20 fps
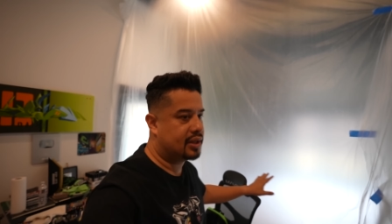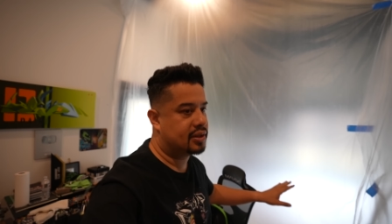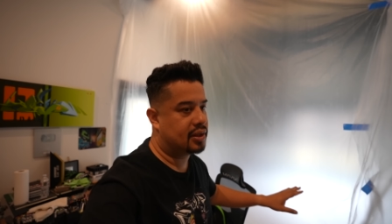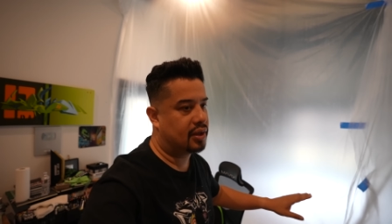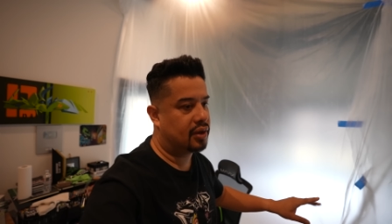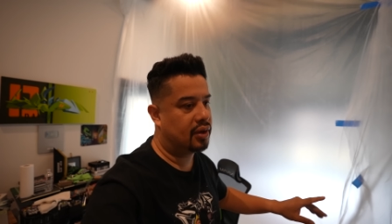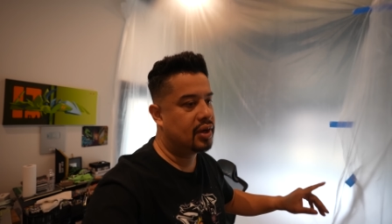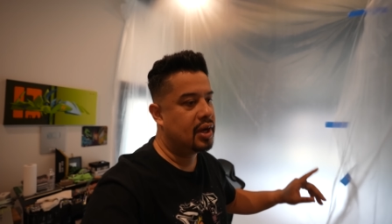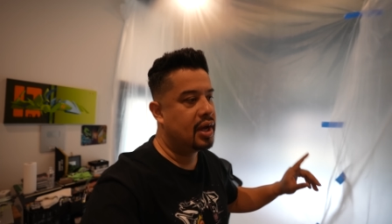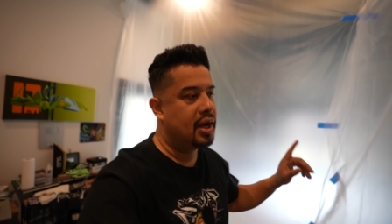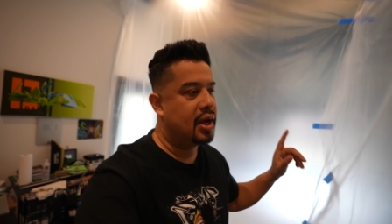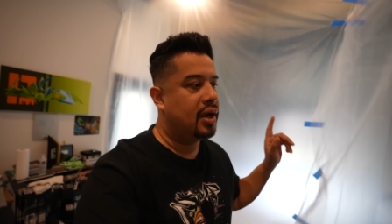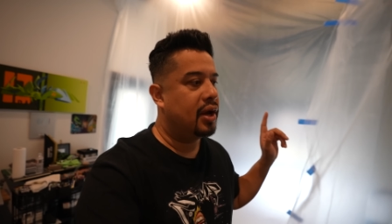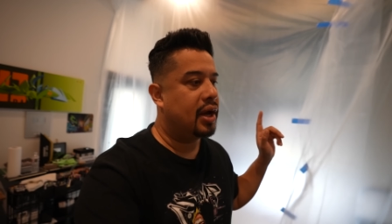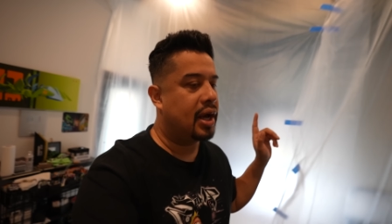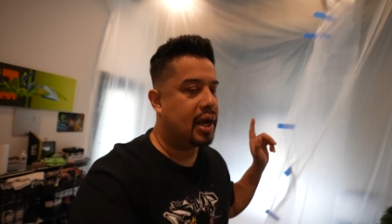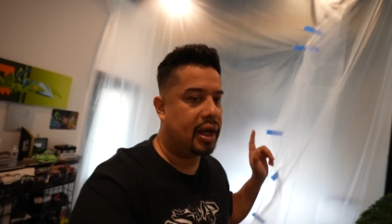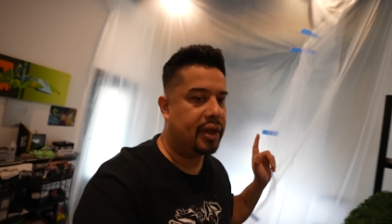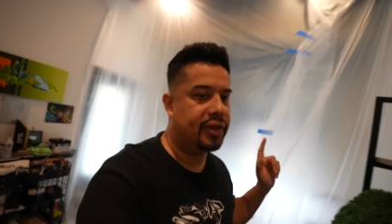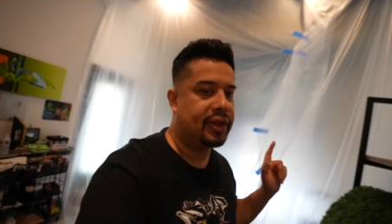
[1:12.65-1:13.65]
So
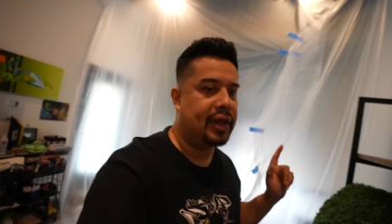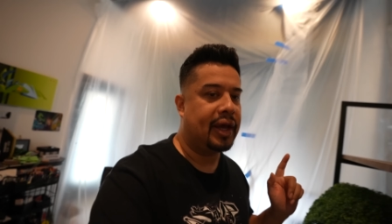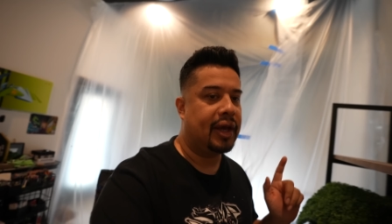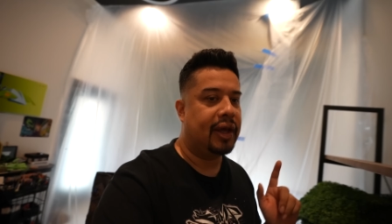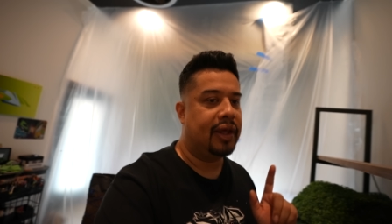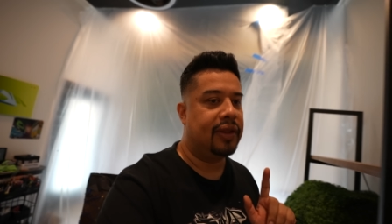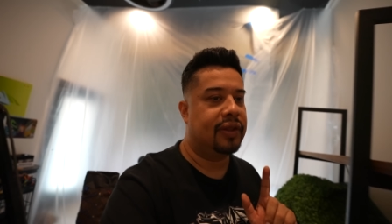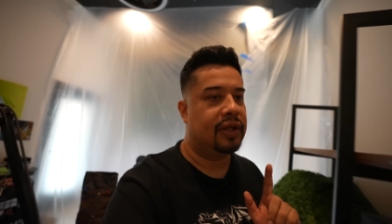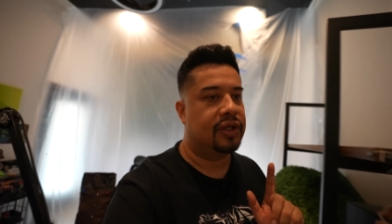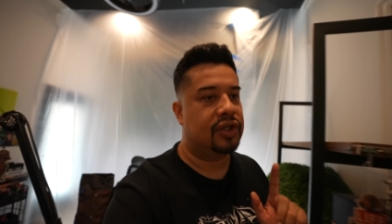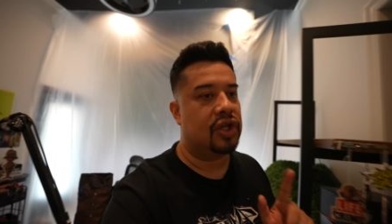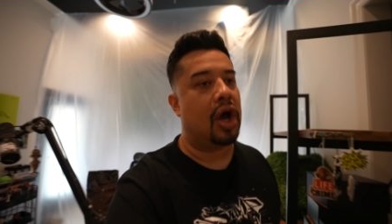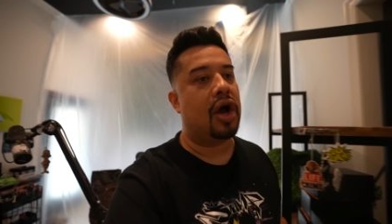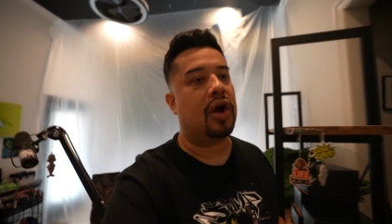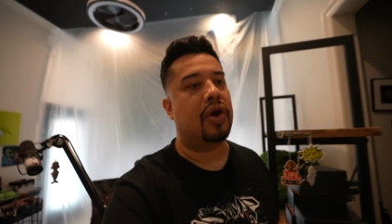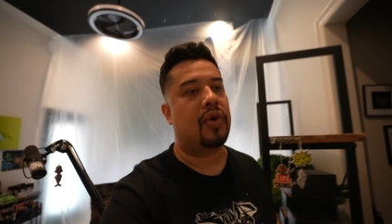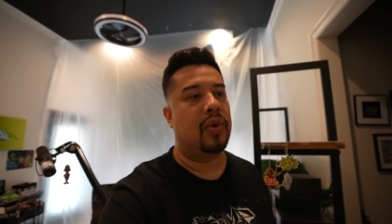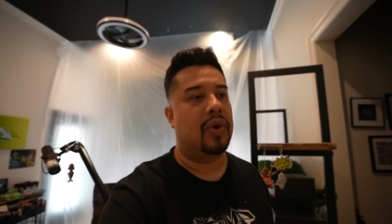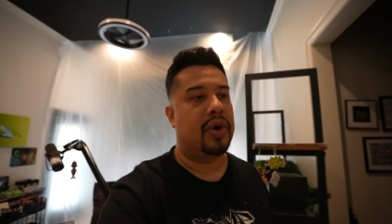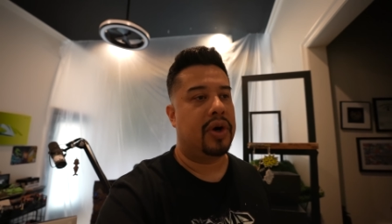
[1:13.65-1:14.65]
uh, the, the
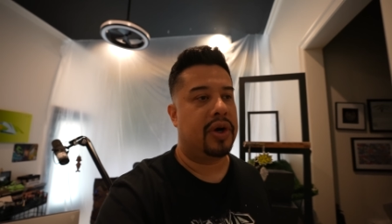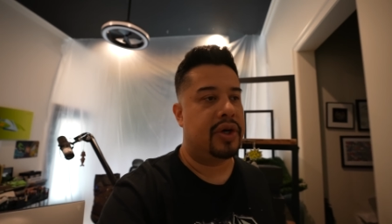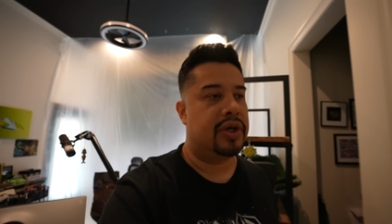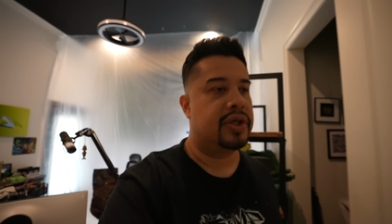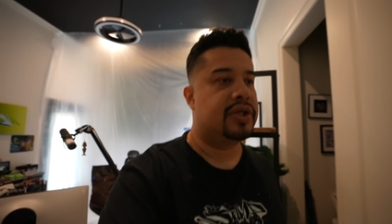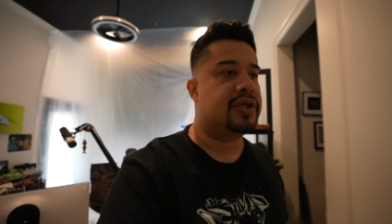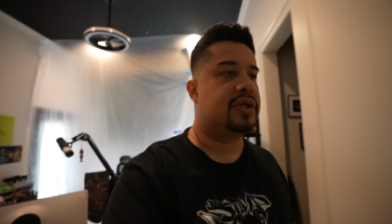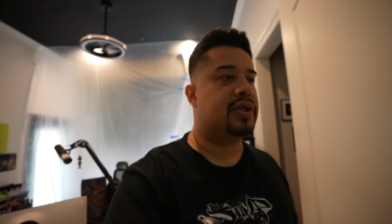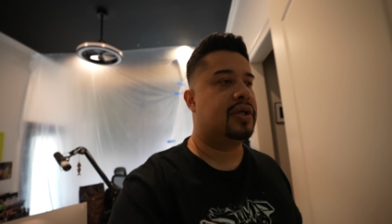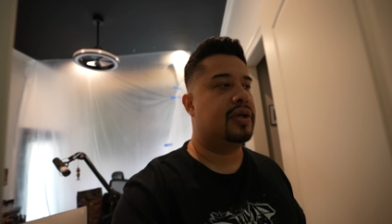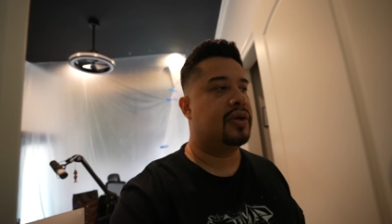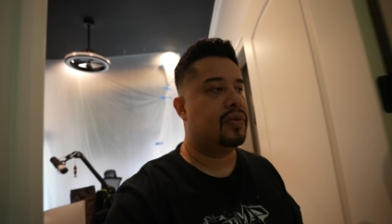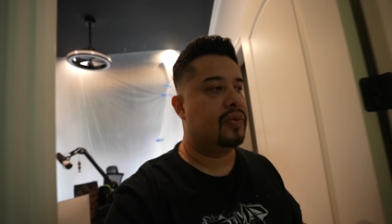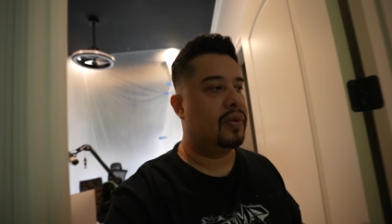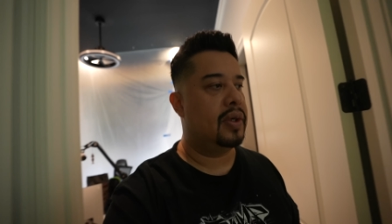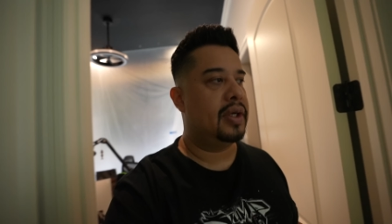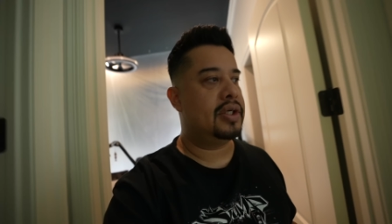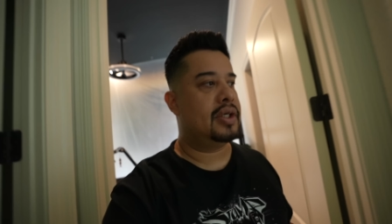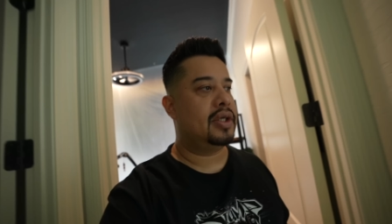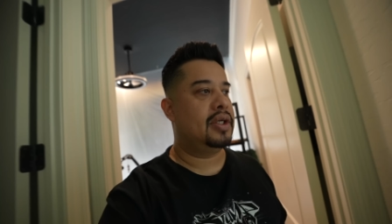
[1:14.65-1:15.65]
dog quarters,
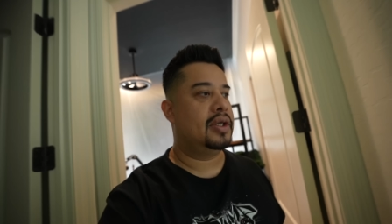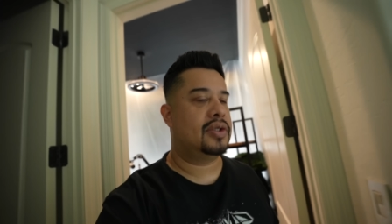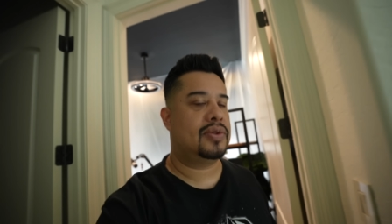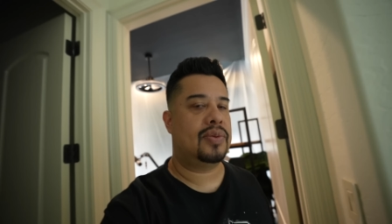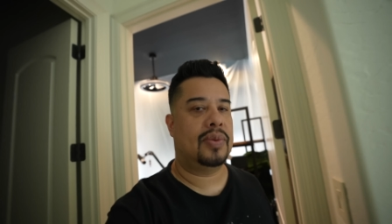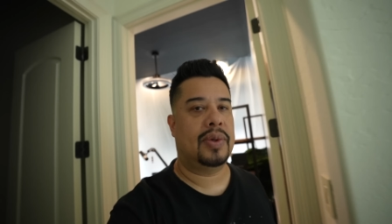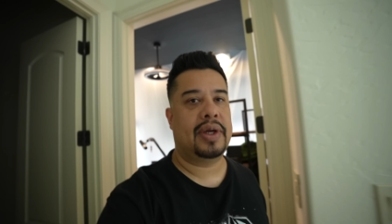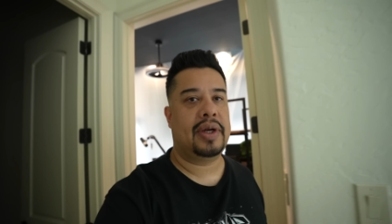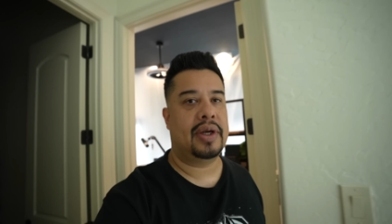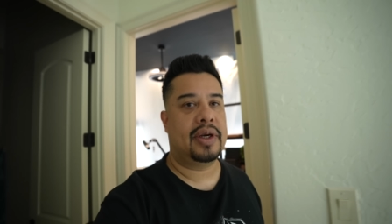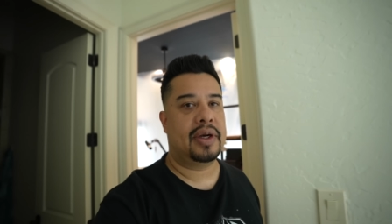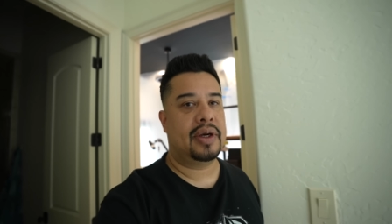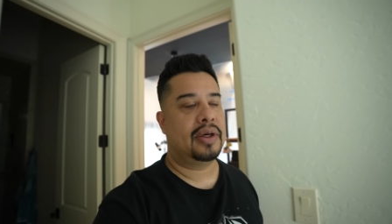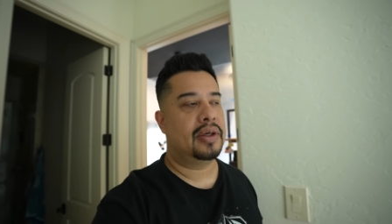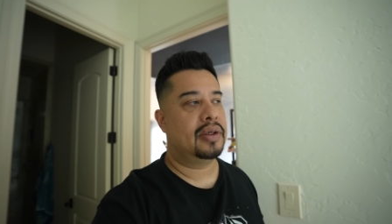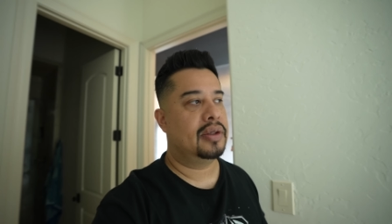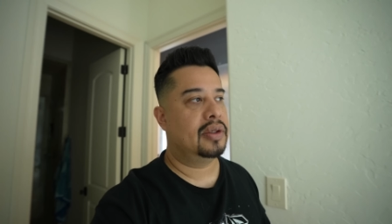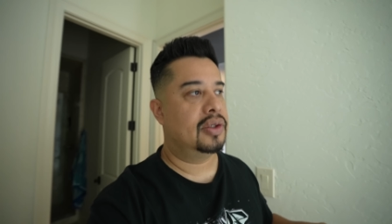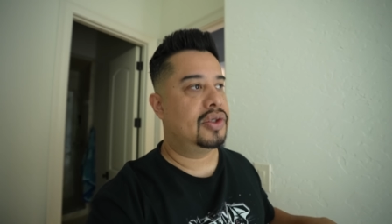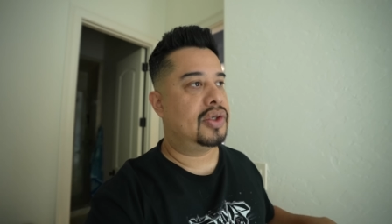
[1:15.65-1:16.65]
which is where
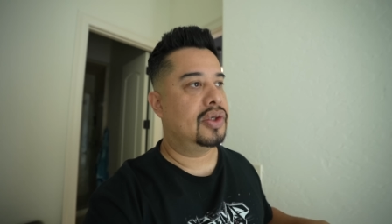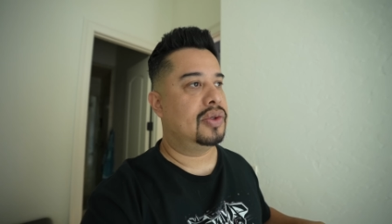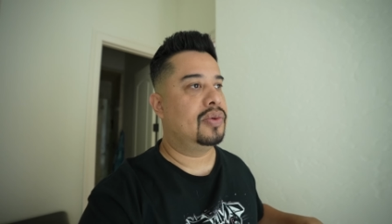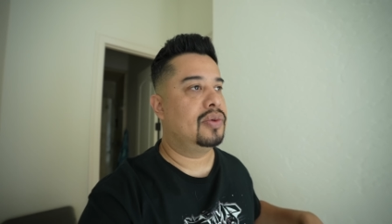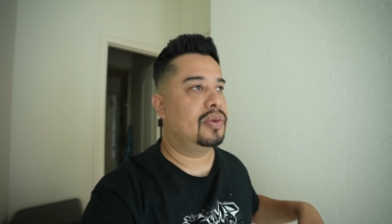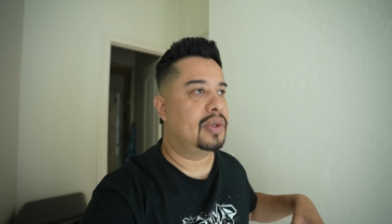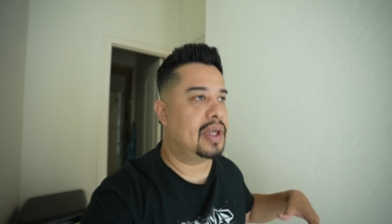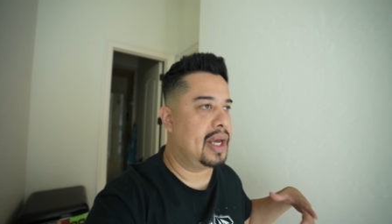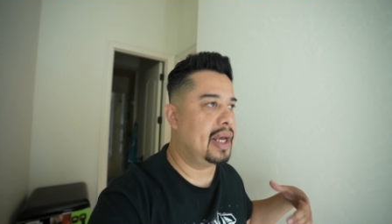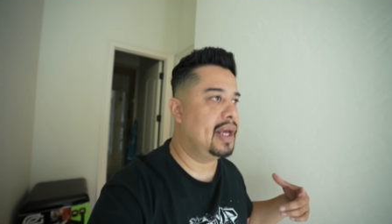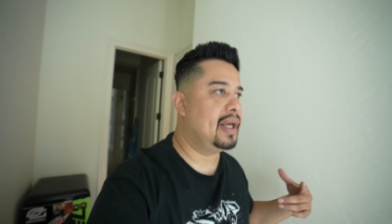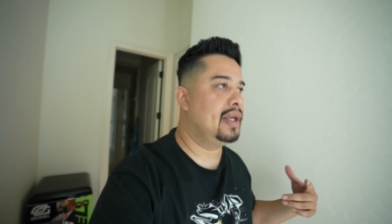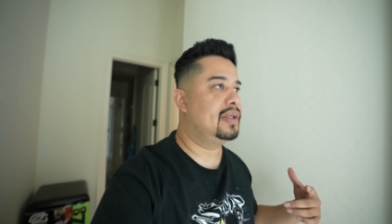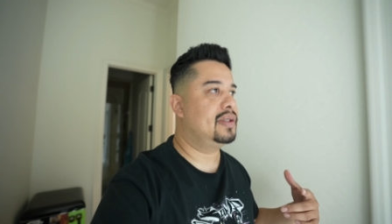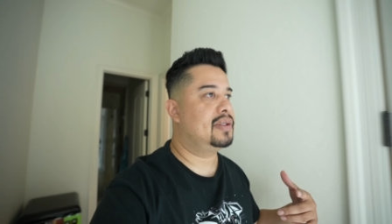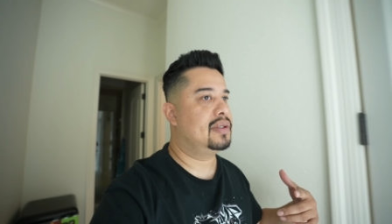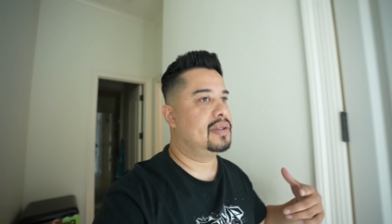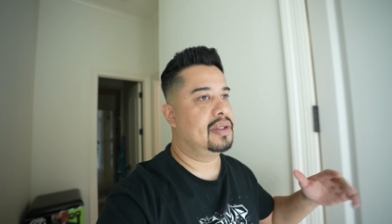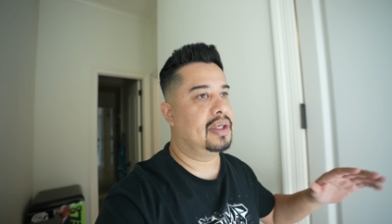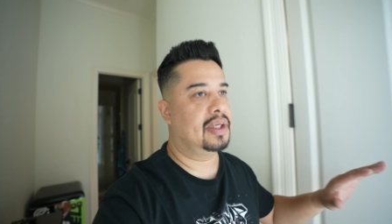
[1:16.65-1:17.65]
Jude
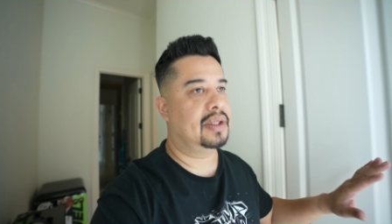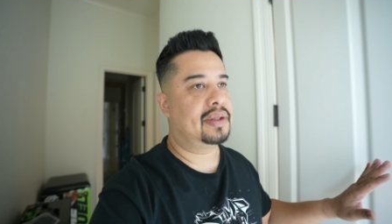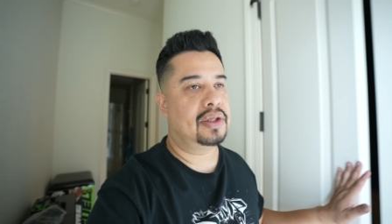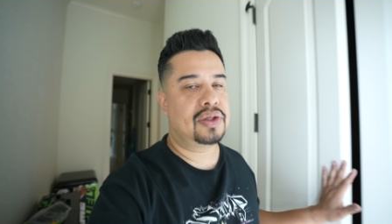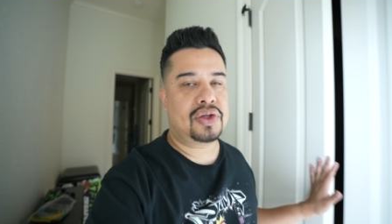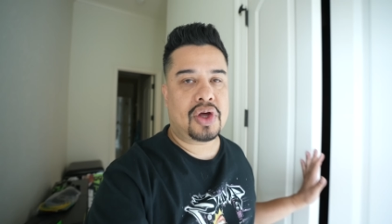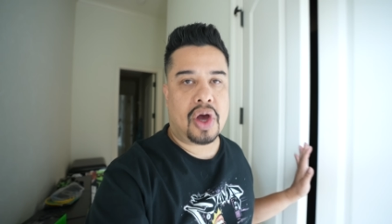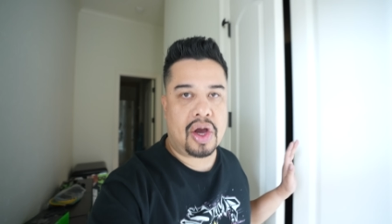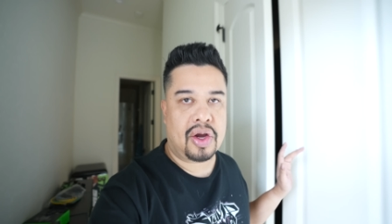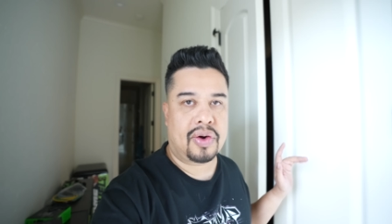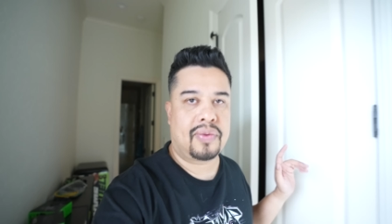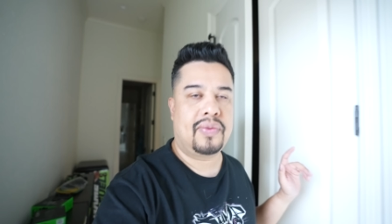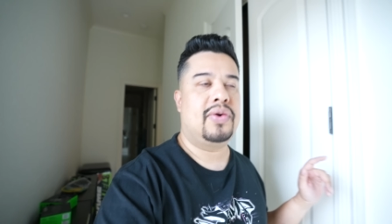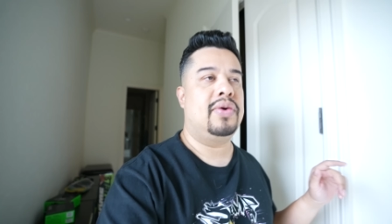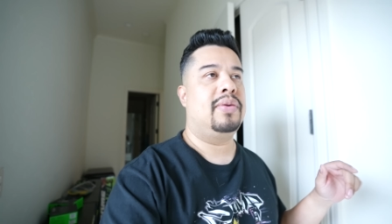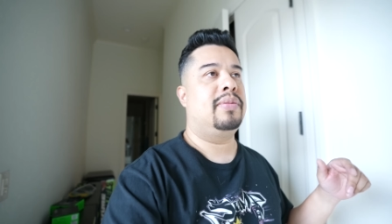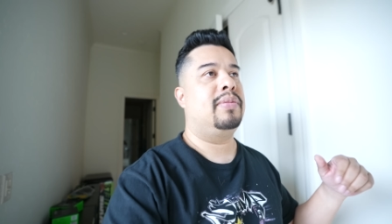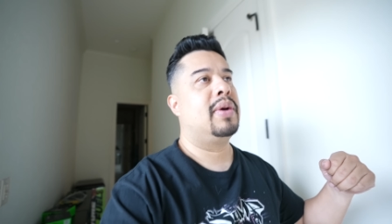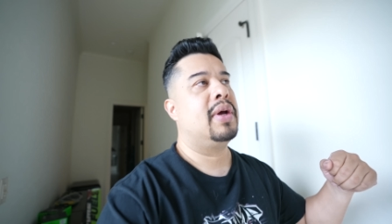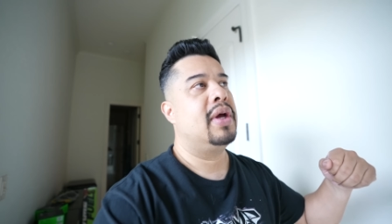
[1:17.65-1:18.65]
has like the dog
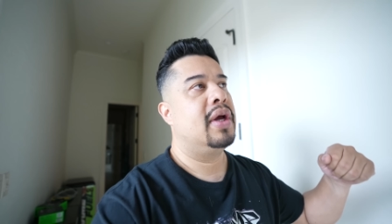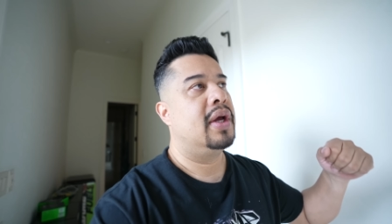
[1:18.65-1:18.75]
room,